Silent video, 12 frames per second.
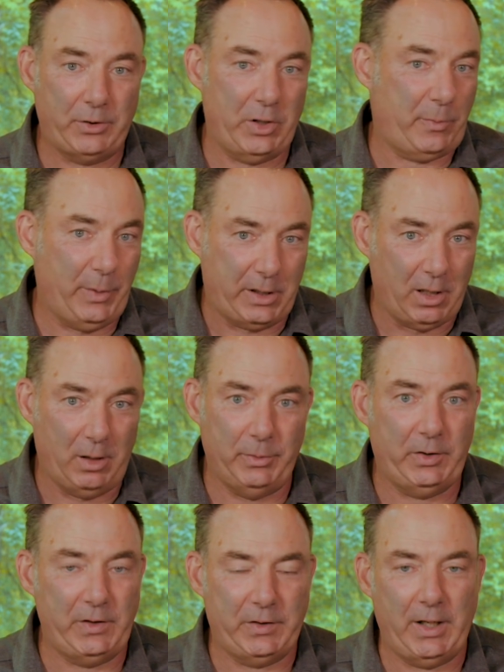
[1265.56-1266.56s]
I just become,
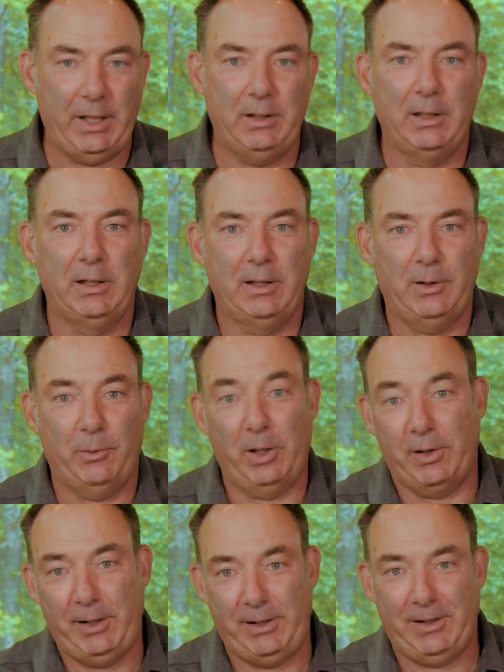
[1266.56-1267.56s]
as he said,
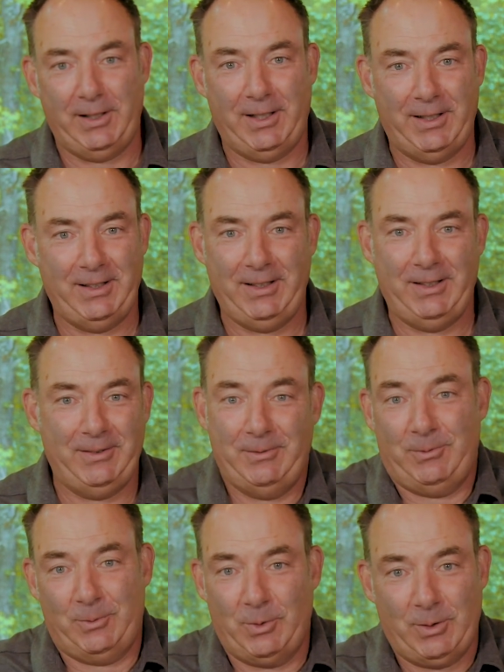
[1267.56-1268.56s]
really
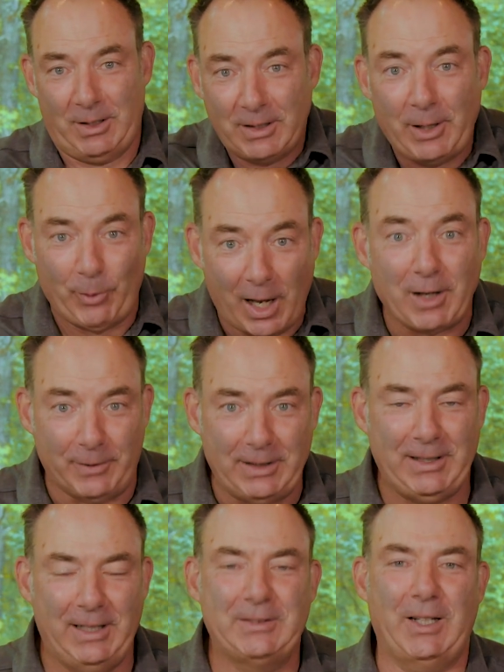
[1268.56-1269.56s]

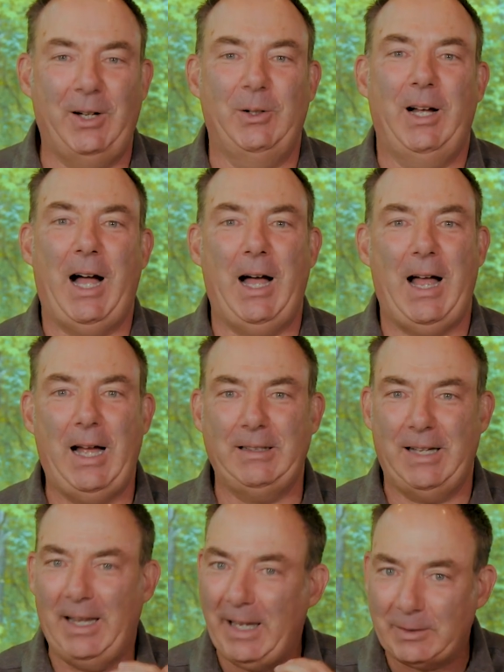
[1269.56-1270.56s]
irrelevant. And so
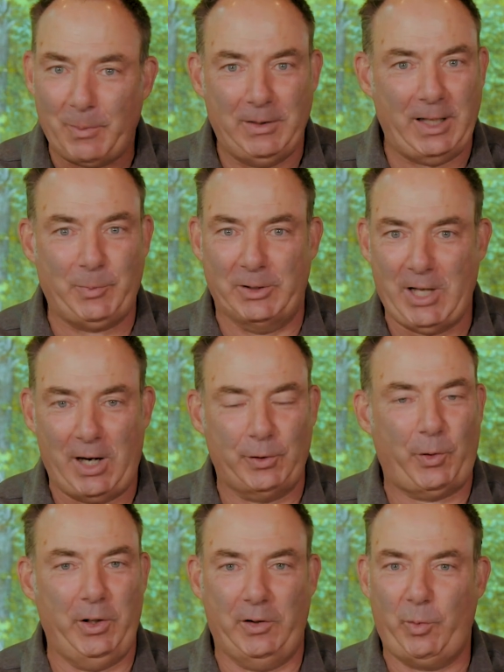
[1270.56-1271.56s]
that's my
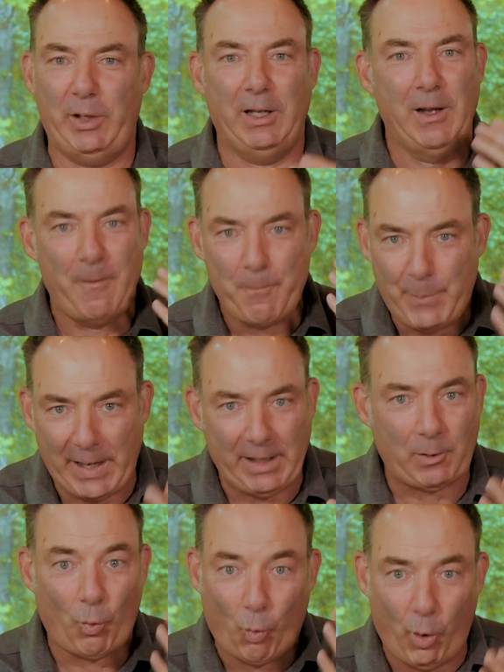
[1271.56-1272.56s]
challenge for you this week.
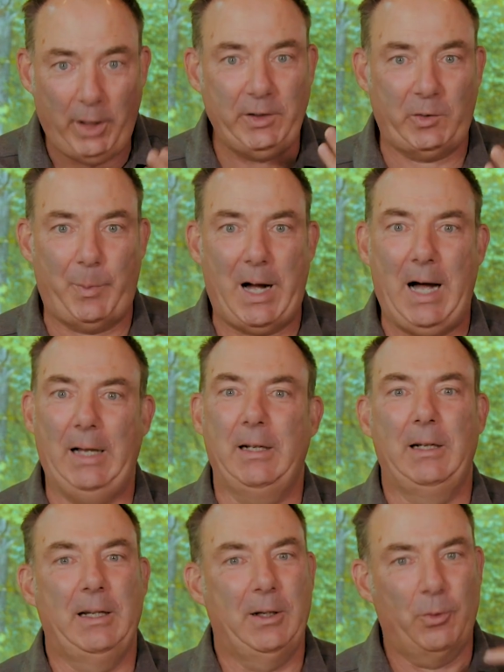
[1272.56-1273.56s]
Pick one spot,
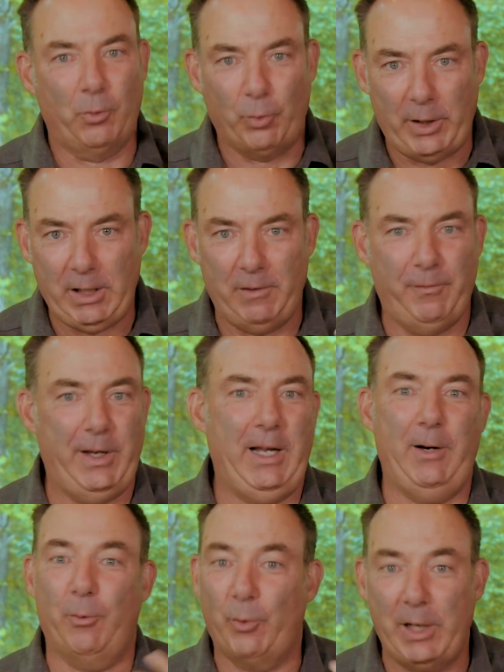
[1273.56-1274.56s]

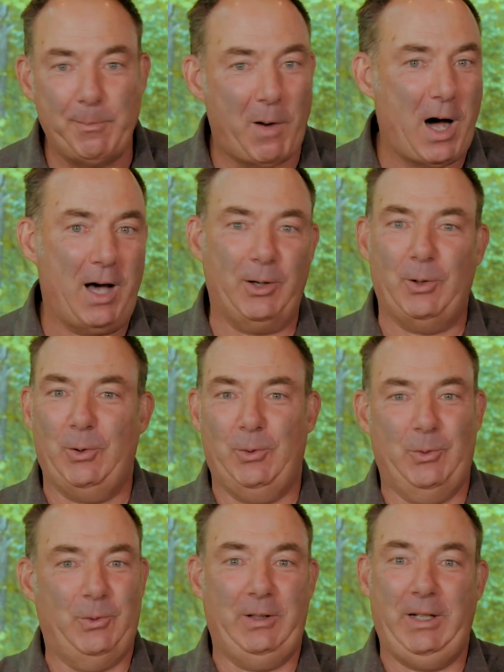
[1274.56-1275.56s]
reinvent,
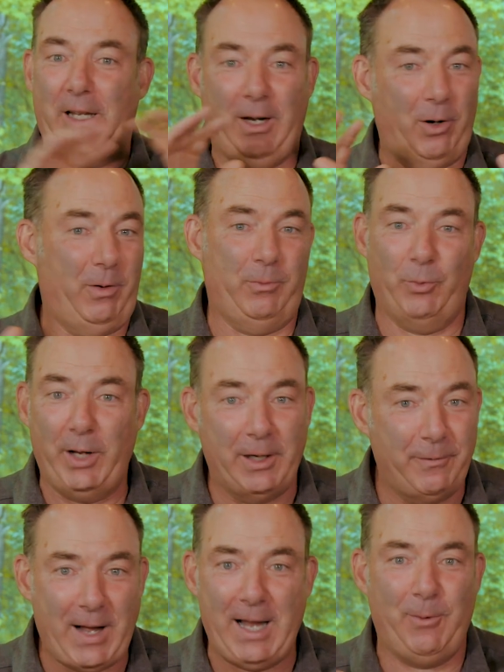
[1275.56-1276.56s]
remodel, or
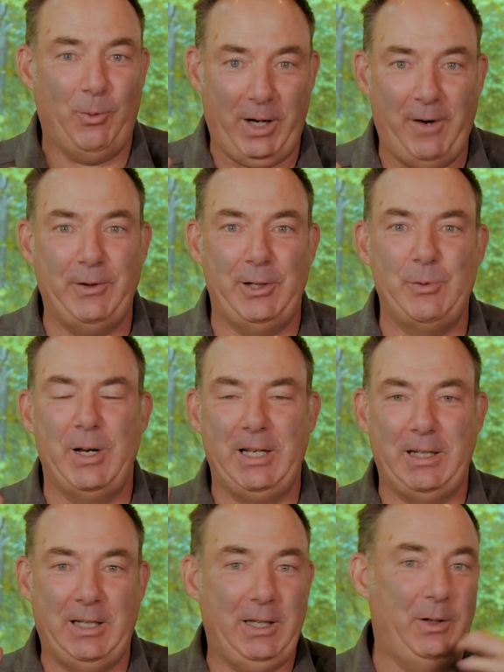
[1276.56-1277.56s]
renovate, whatever you
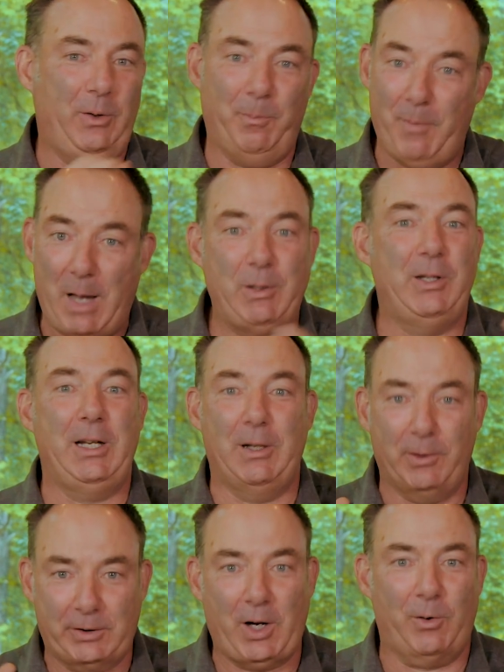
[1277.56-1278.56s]
need to do. Maybe you need
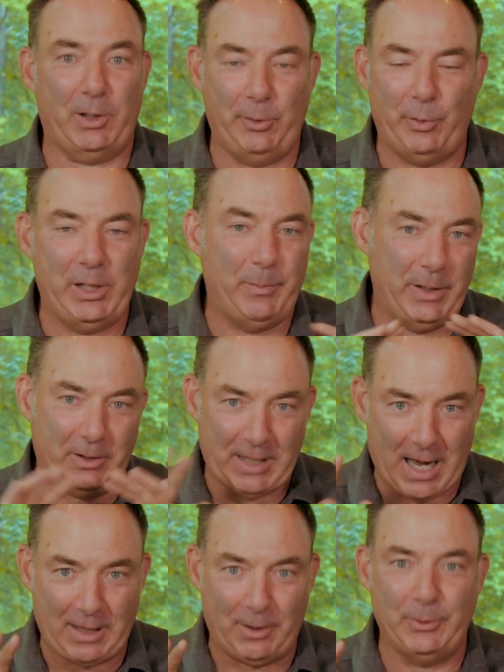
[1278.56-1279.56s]
to totally
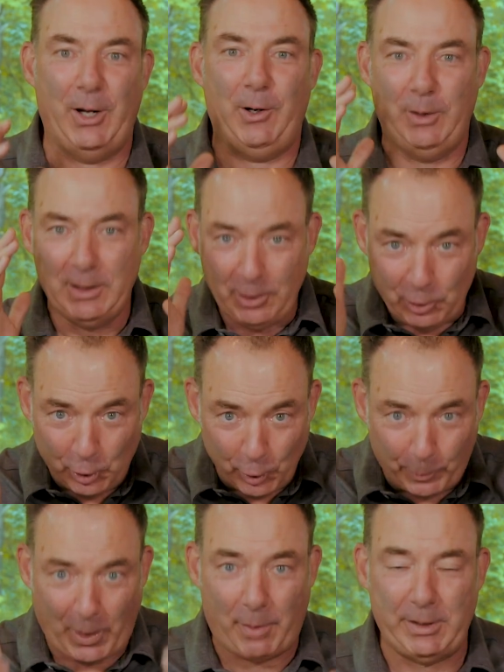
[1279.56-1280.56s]
rebuild. I don't know.
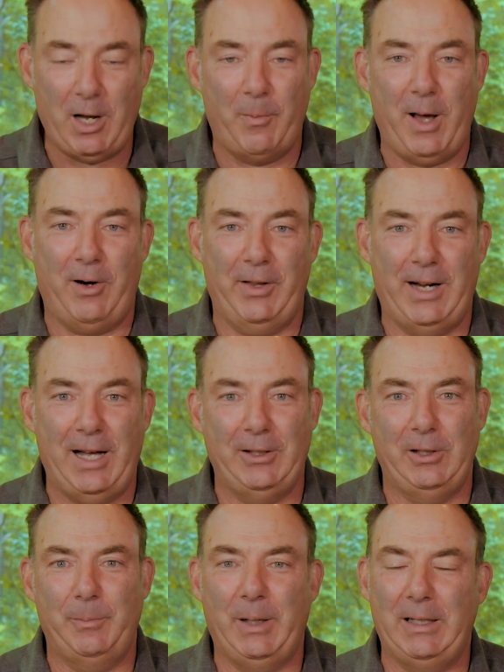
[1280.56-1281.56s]
You probably know better than I
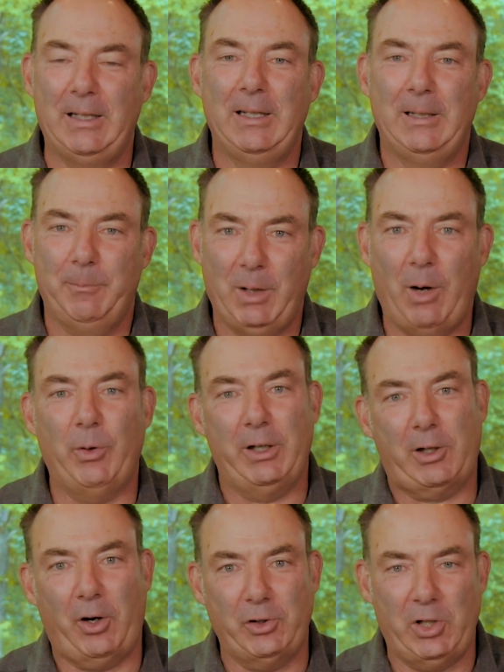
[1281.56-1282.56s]
do, but I want to
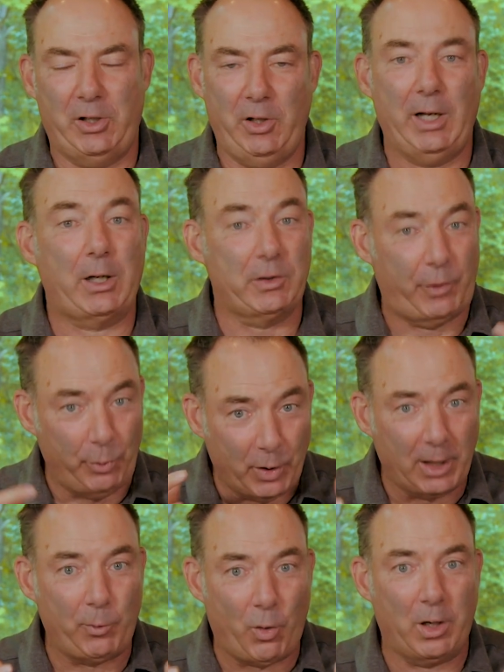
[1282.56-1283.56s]
encourage you to do that, because if you
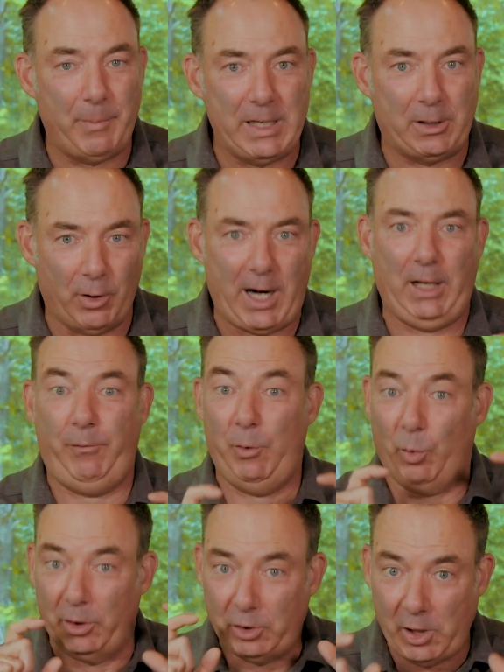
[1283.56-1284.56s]
really want to be great, if you
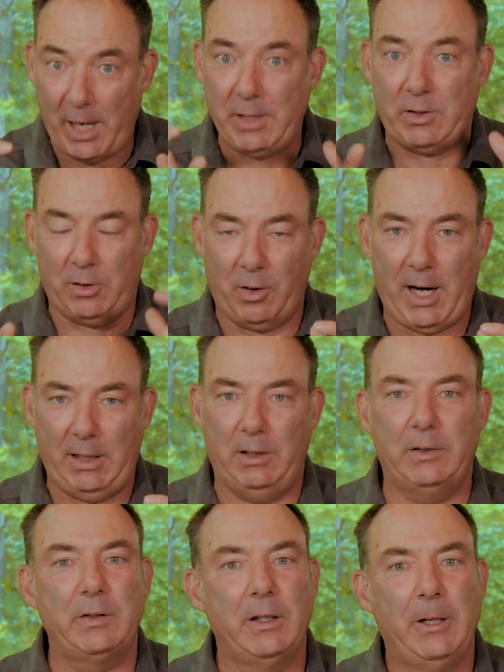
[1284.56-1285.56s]
want to chase
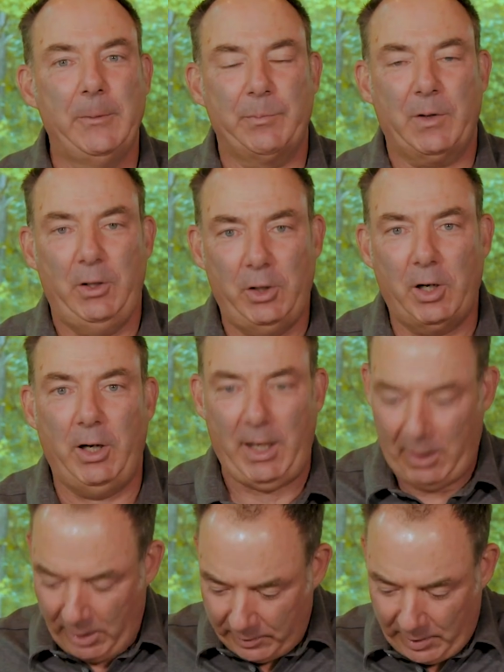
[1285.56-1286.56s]
greatness,
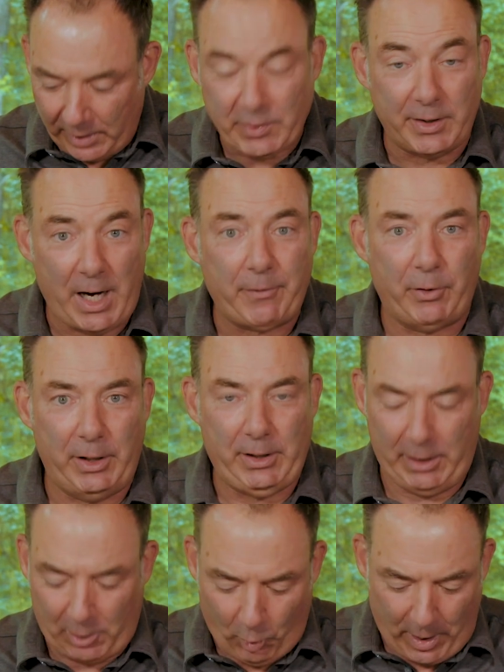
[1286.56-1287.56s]
it's a
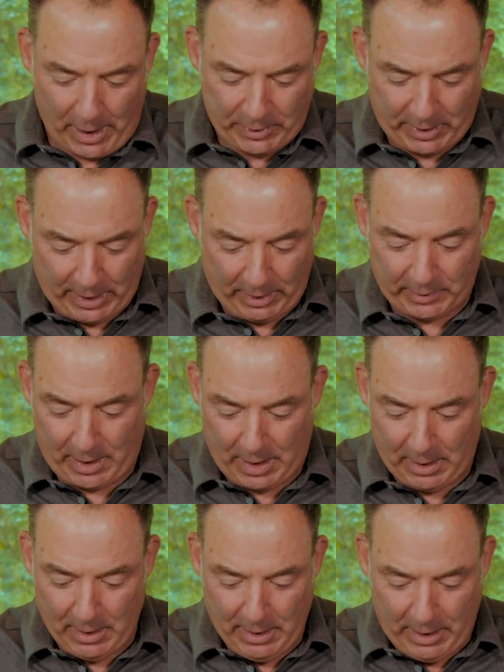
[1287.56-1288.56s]
never-ending quest. And as
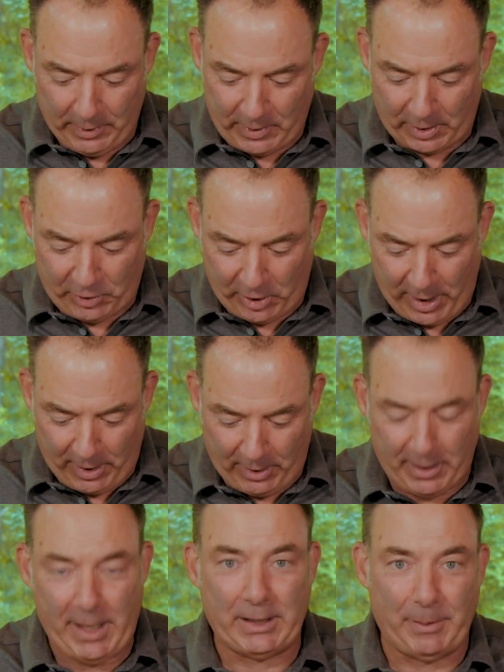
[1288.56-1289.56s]
I
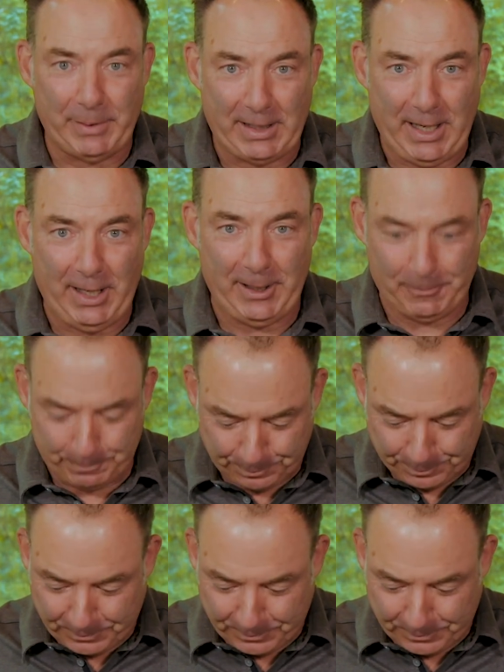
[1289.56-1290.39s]
shared at the beginning,